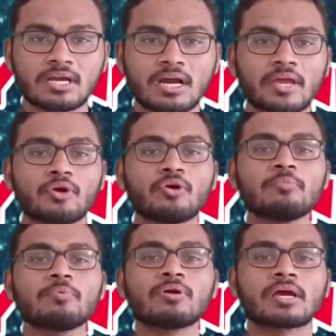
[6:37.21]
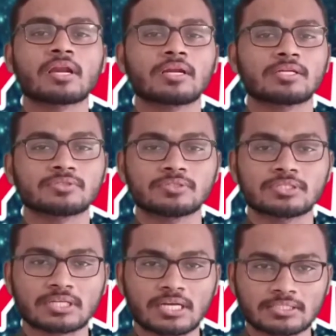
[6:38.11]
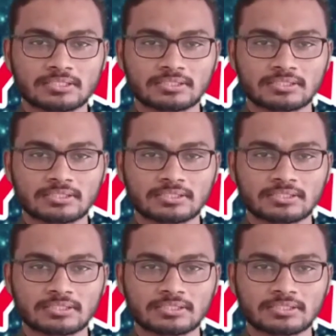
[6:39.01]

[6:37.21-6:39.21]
I hope all are understood this class.